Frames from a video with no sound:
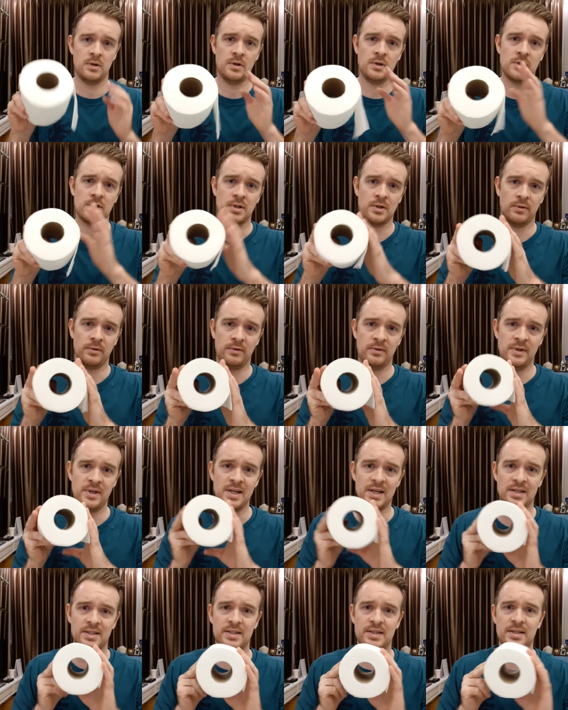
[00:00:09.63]
So
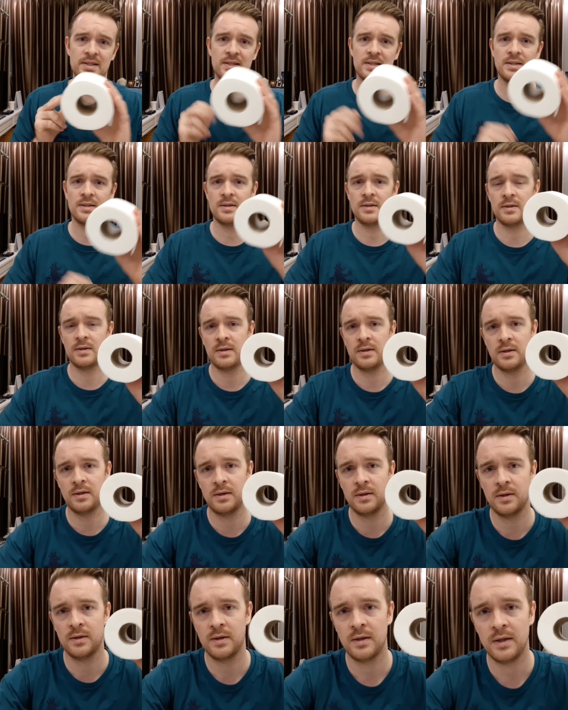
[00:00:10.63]
this
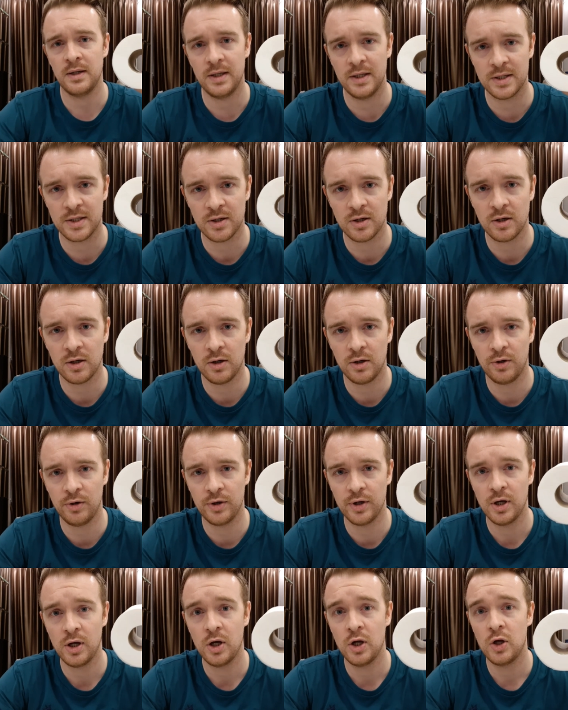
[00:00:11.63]
is
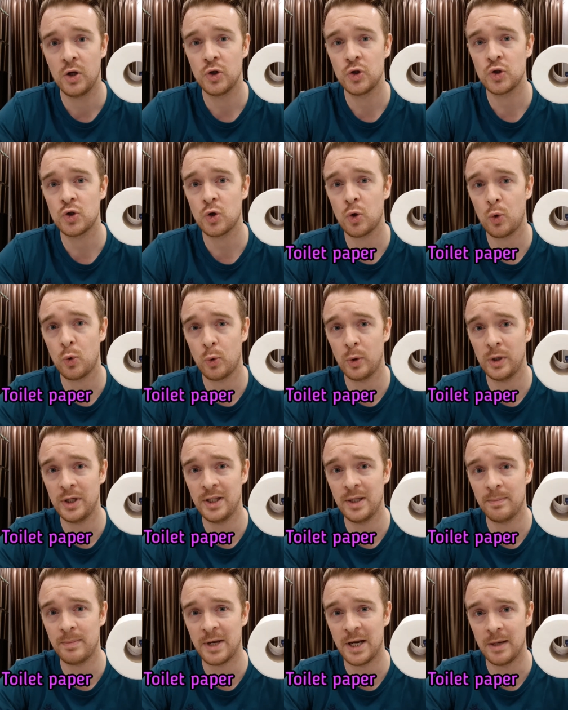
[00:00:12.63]
called
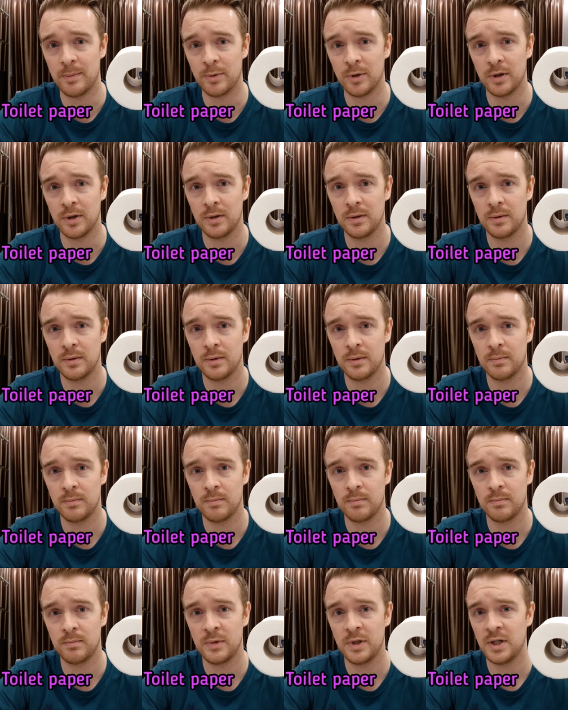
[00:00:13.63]
toilet paper,
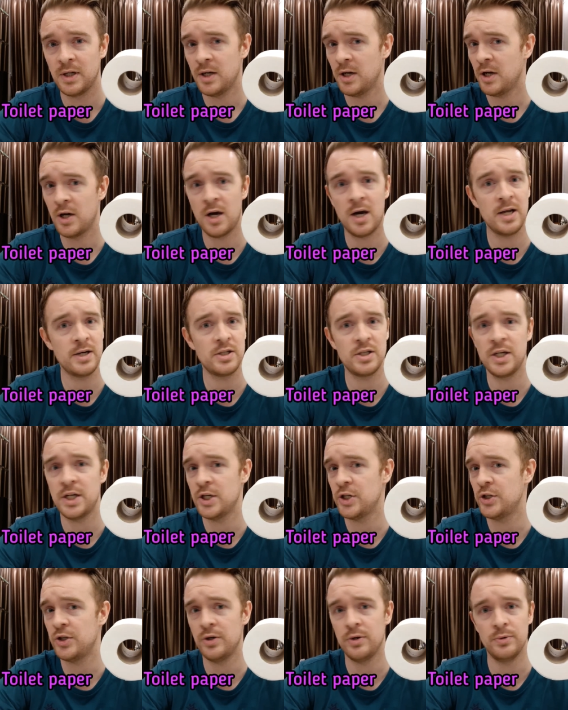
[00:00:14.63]
not
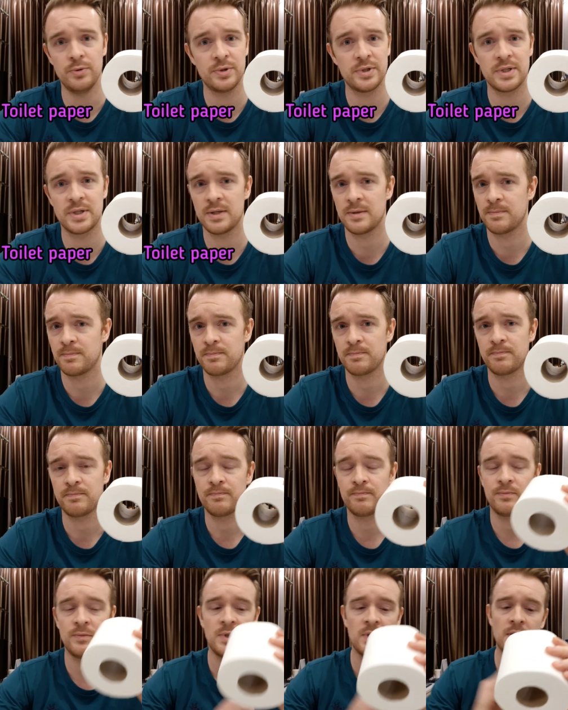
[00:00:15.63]
tissues.
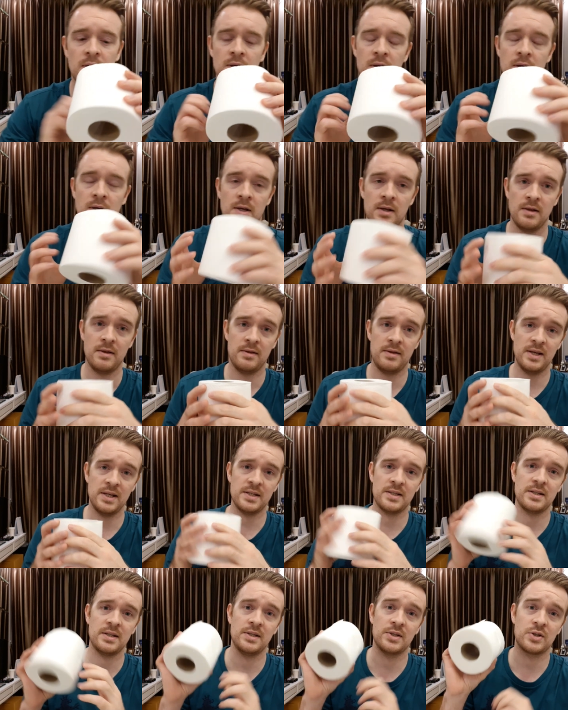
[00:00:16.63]

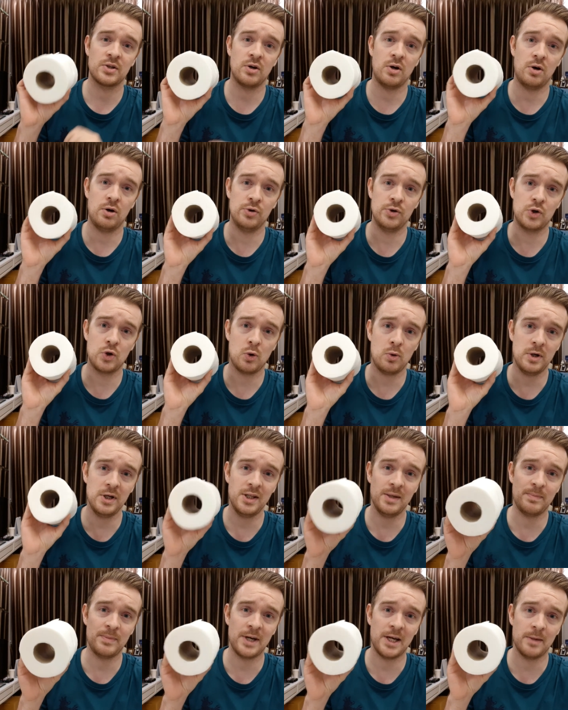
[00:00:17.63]
This is called
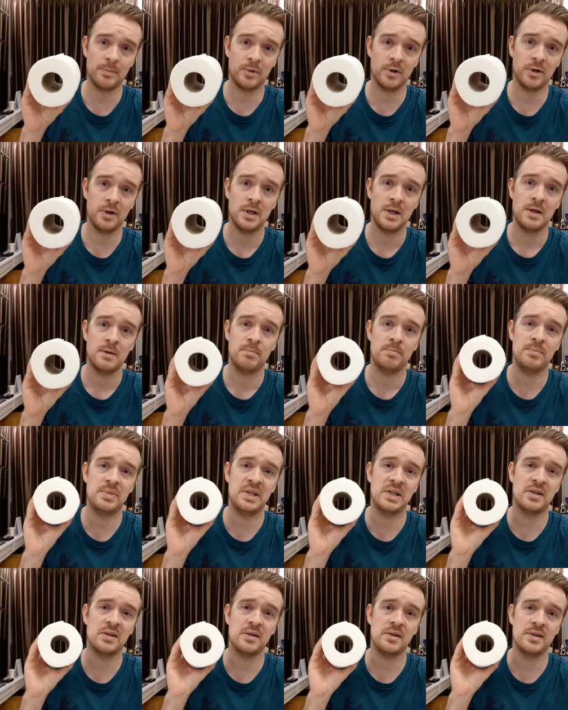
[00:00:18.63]
toilet paper
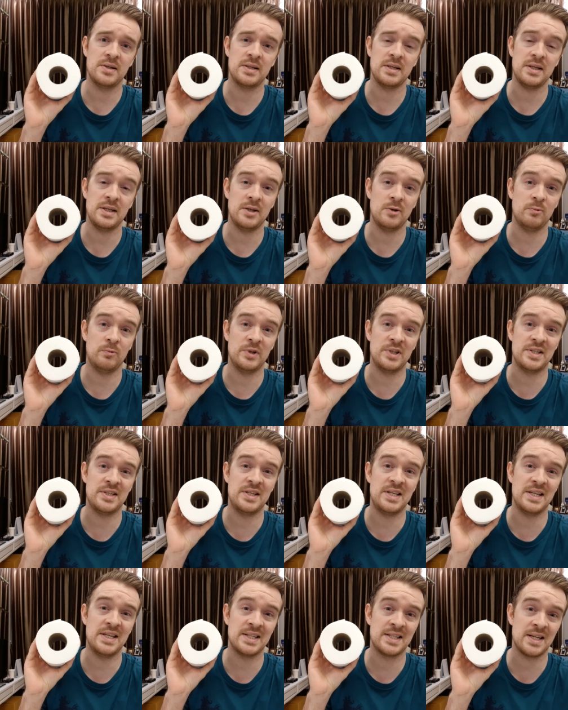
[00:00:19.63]
because it was
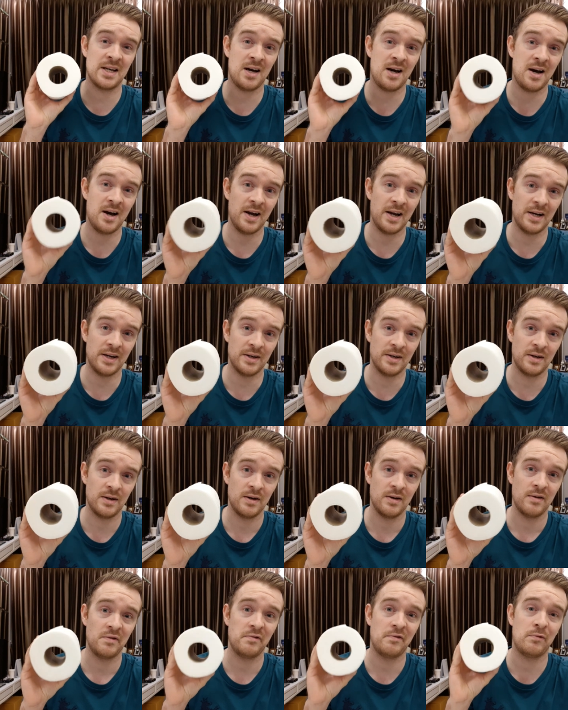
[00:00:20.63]
designed
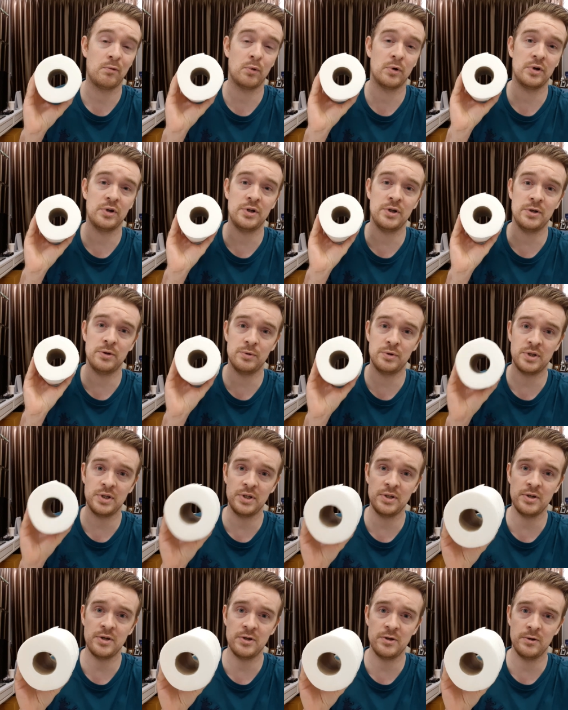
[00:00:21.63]
for you to
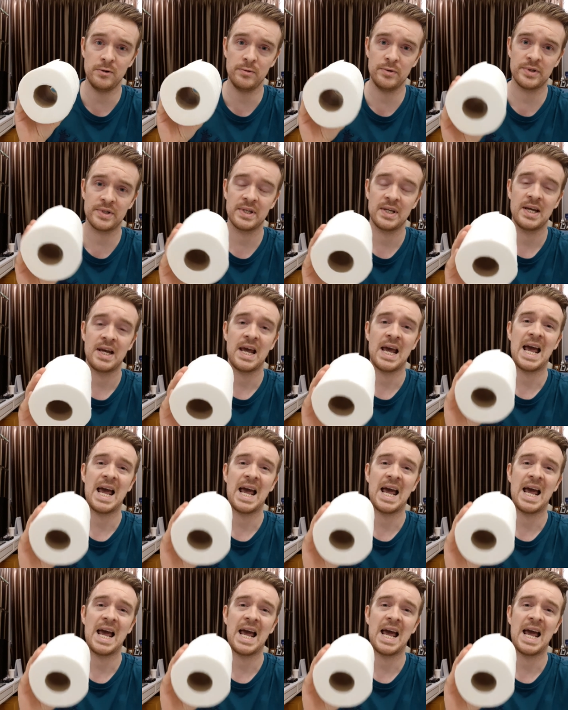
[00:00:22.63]
use